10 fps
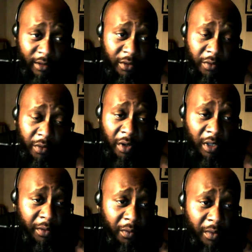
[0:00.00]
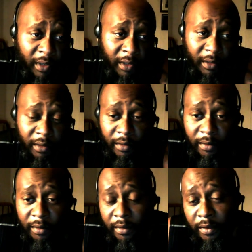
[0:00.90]
do it all in one.
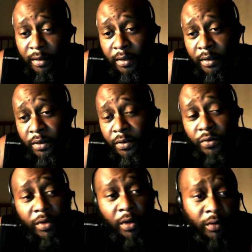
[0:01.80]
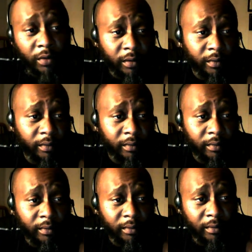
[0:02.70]
Who knows?
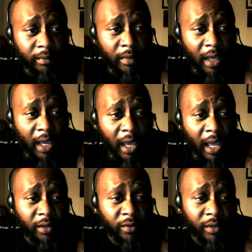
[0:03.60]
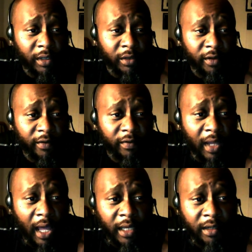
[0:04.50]
I do things on the
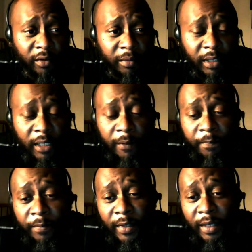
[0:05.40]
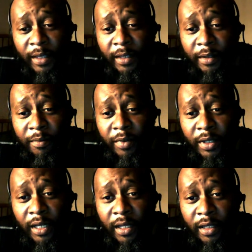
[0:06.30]
fly, you know what I'm saying?
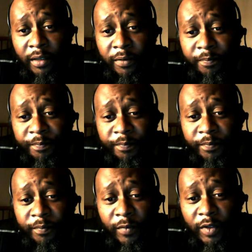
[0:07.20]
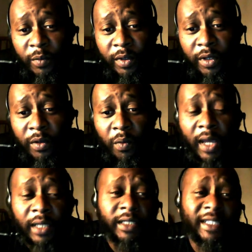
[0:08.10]
But we're gonna
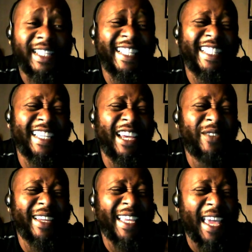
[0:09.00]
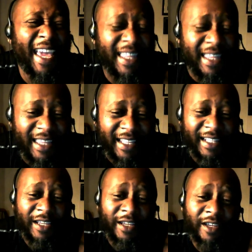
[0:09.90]
watch the interrogation
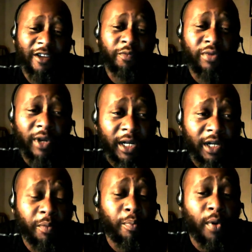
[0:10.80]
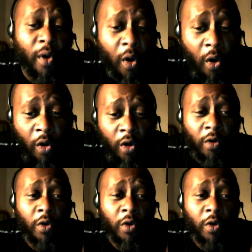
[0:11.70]
of Predator Paul